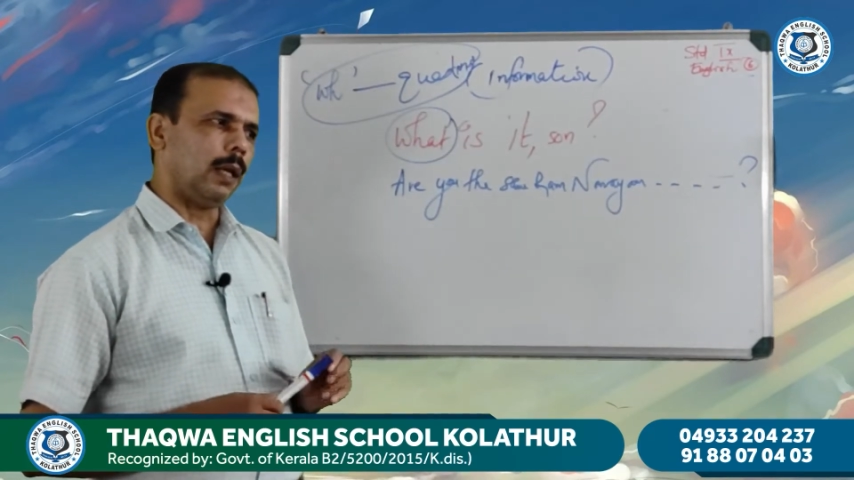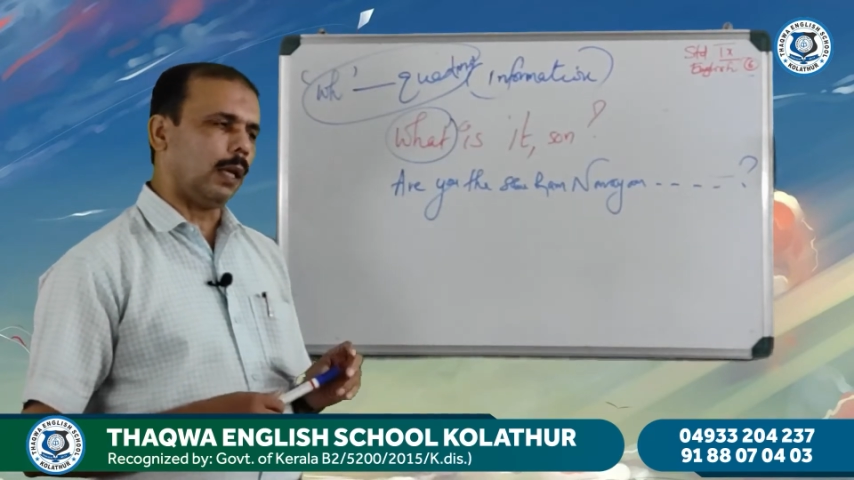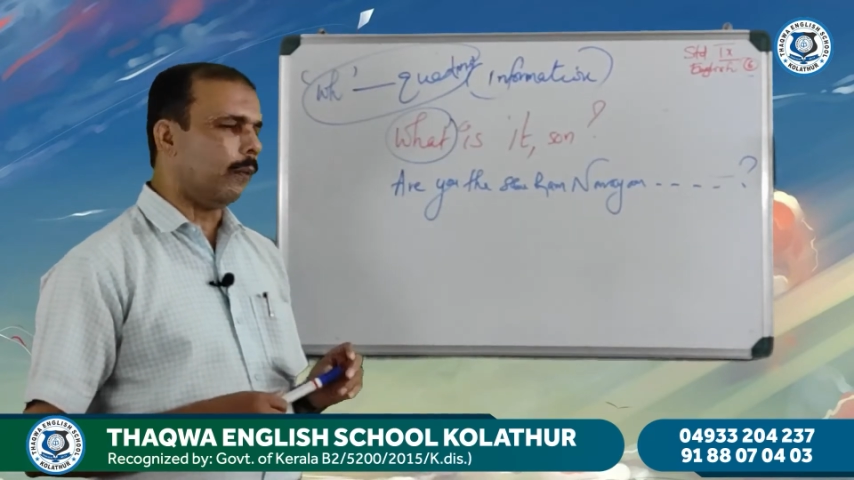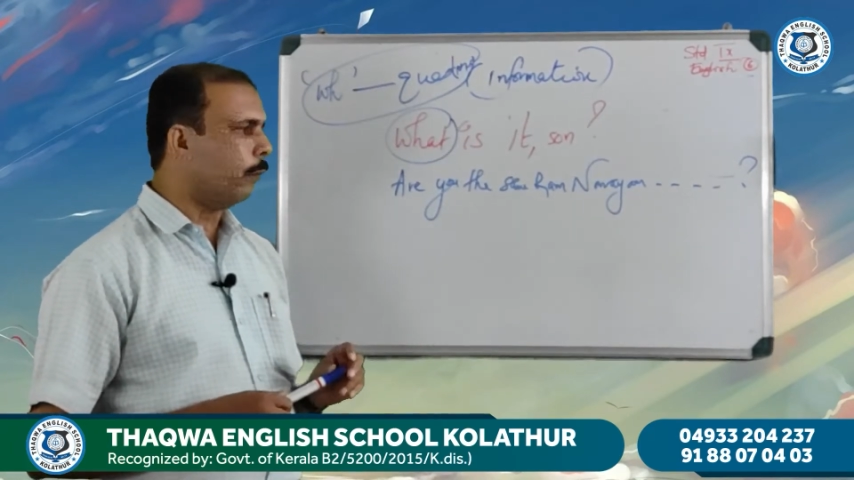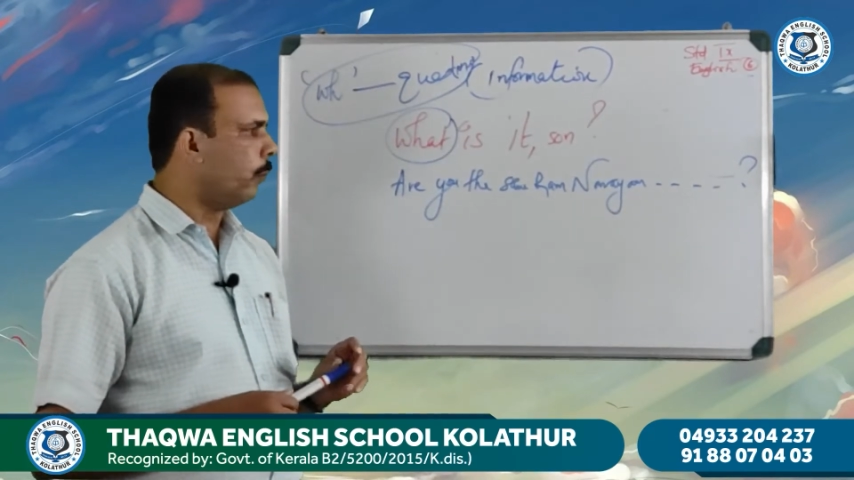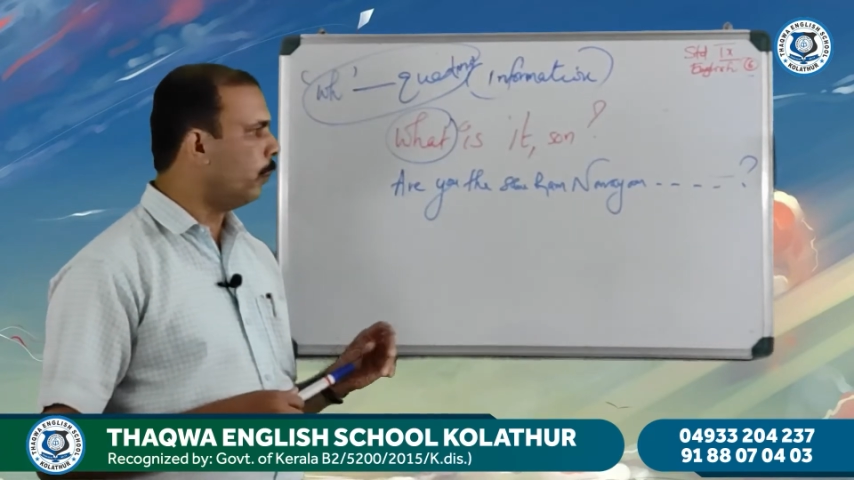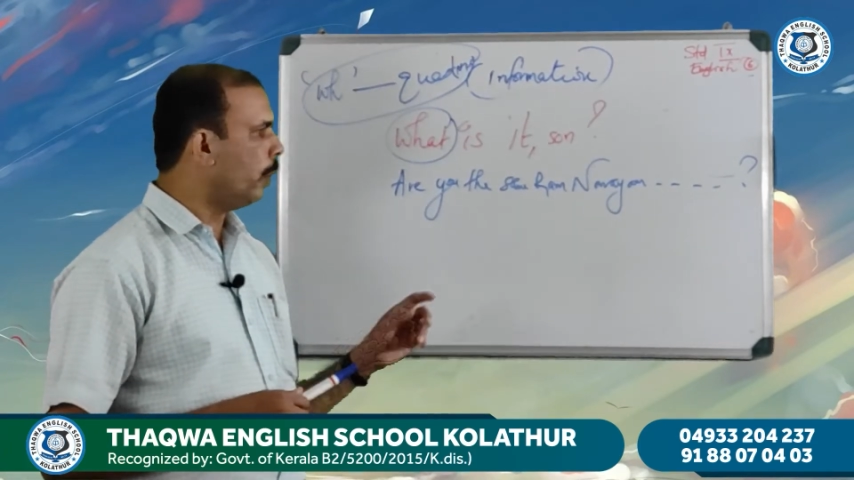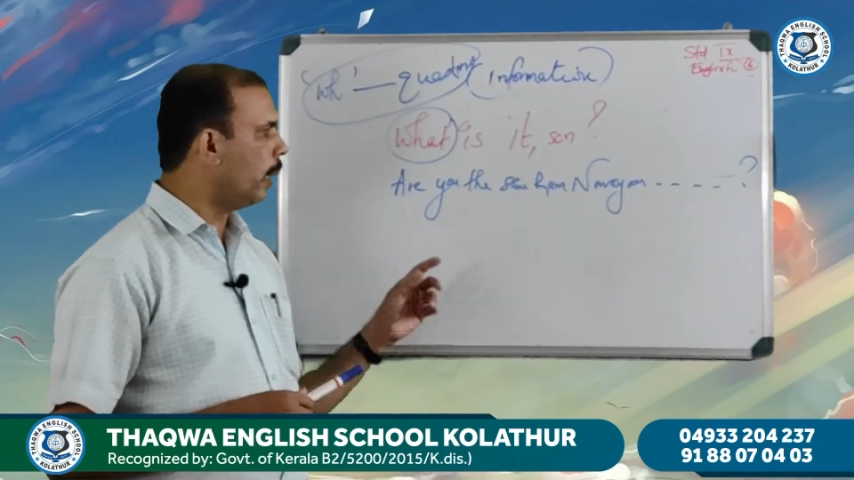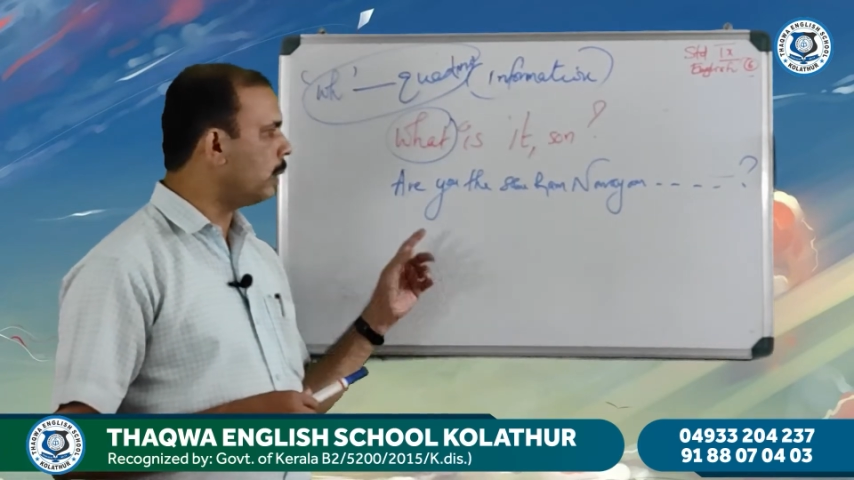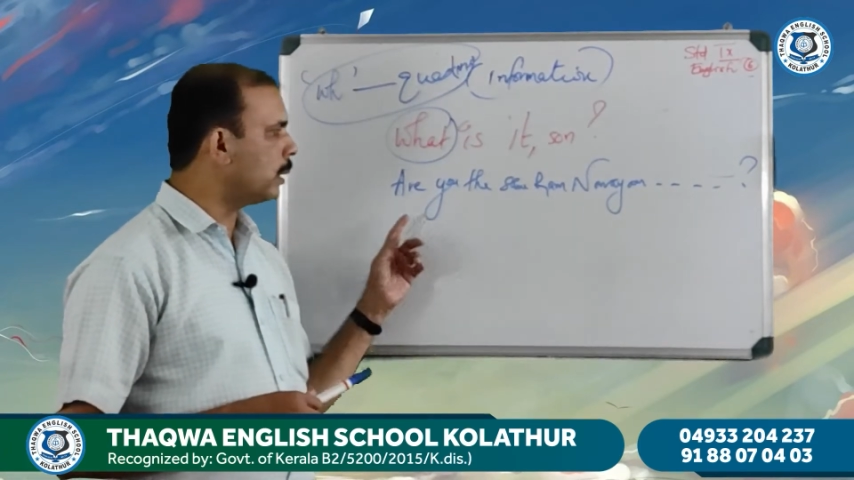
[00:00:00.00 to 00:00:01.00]
If
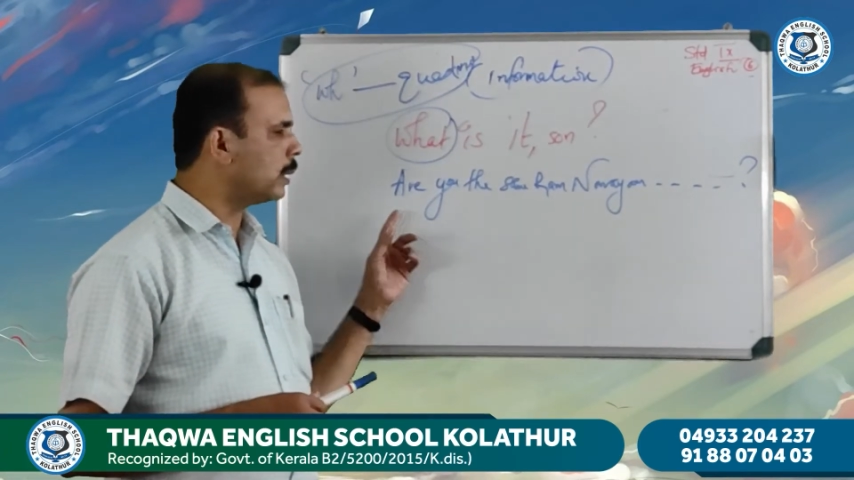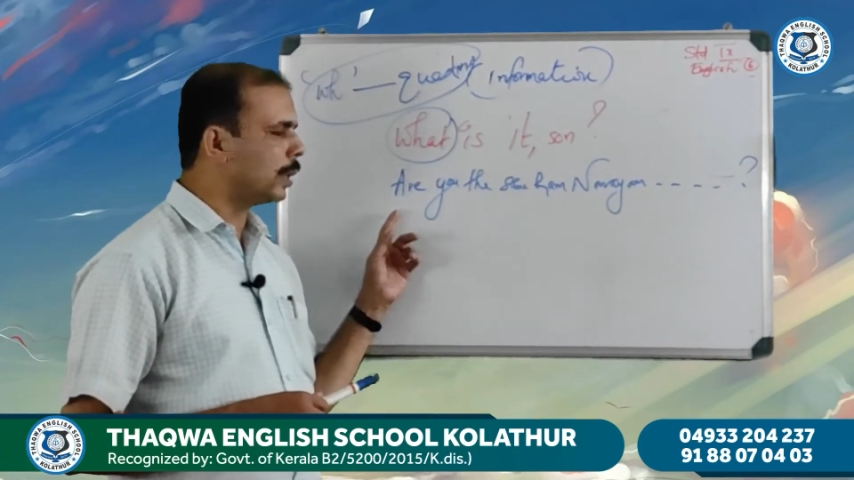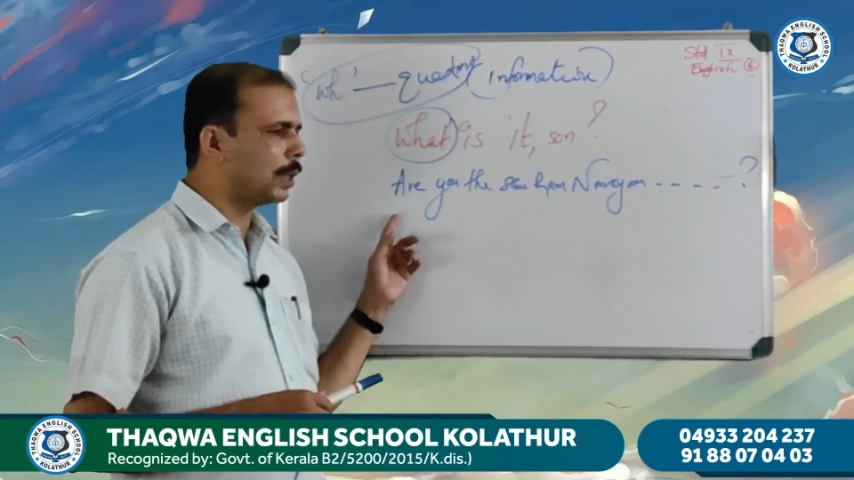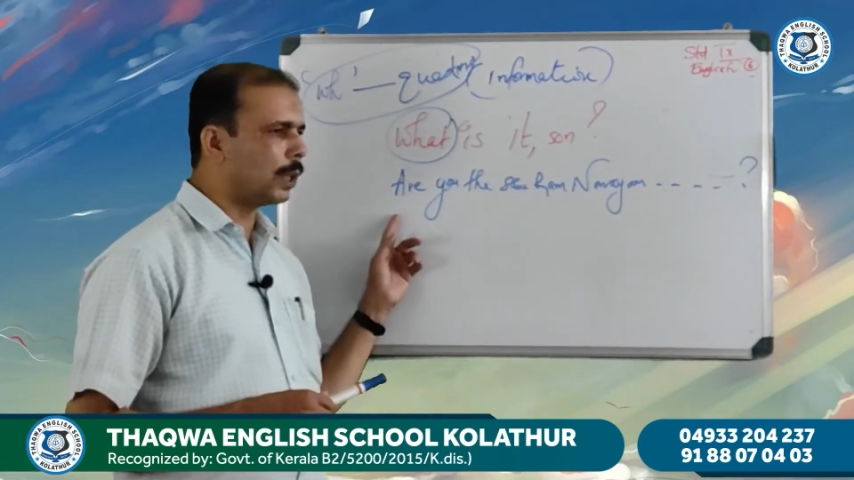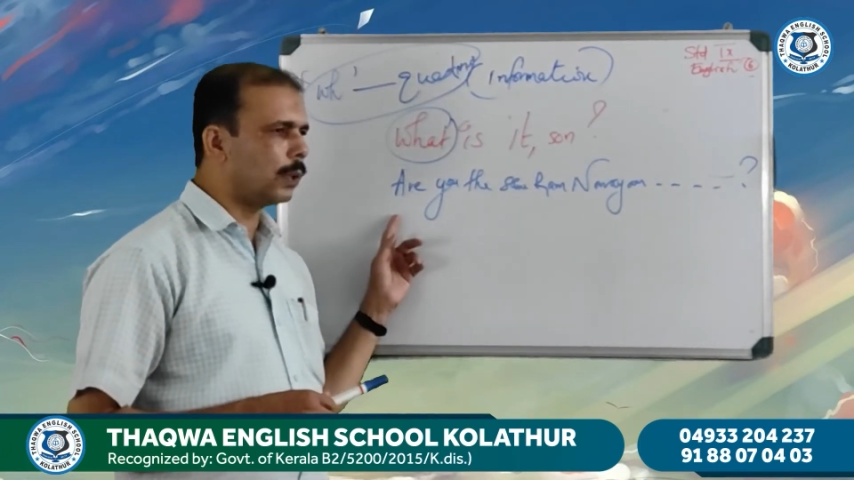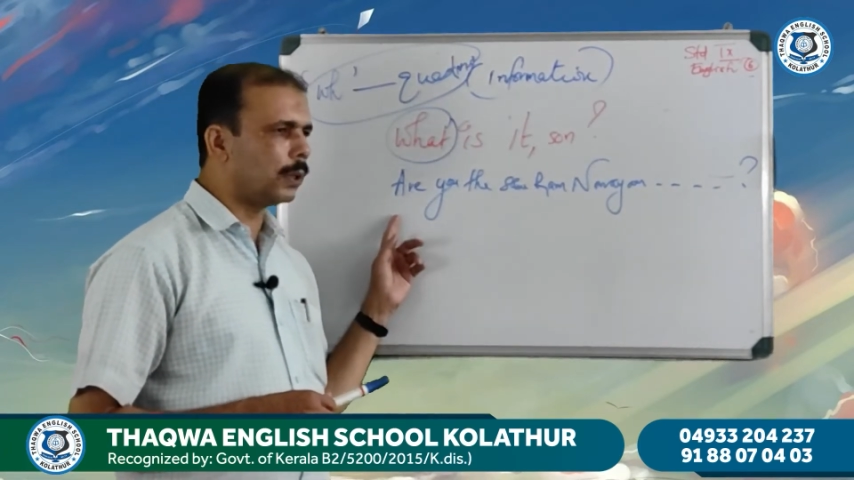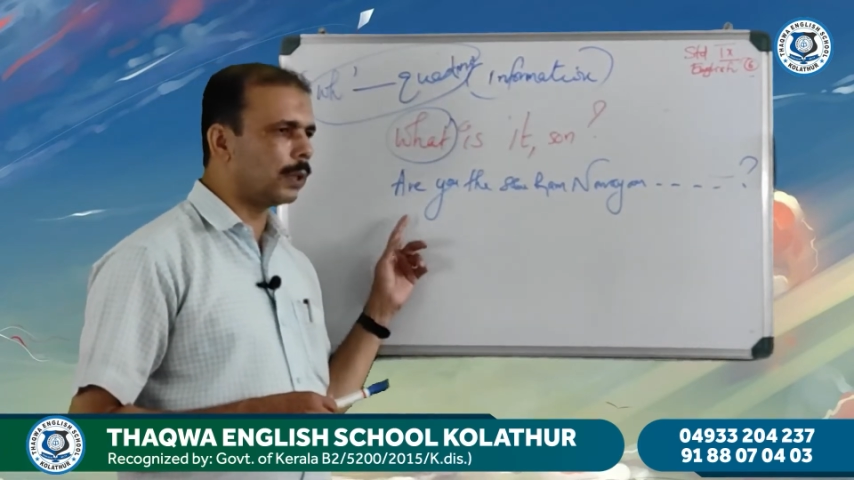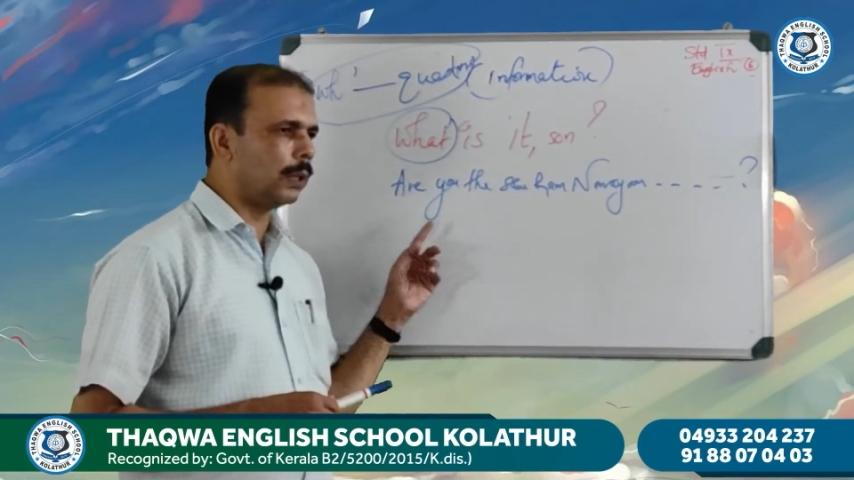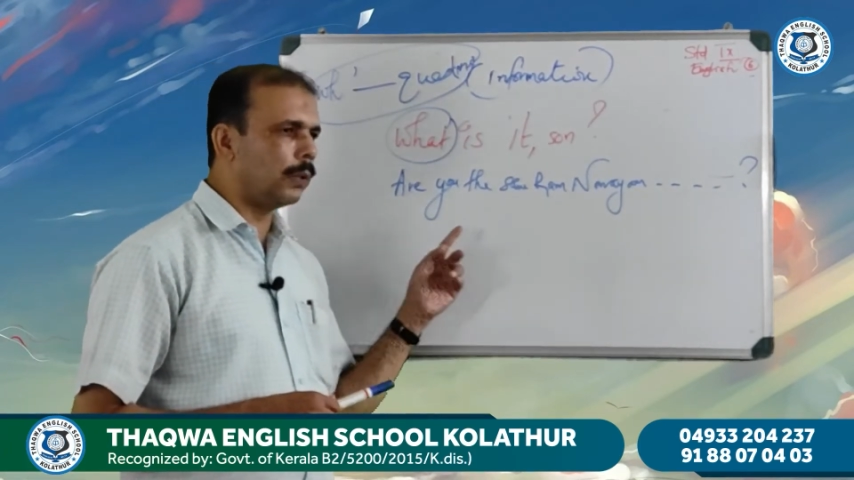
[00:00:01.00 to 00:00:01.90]
you ask such a question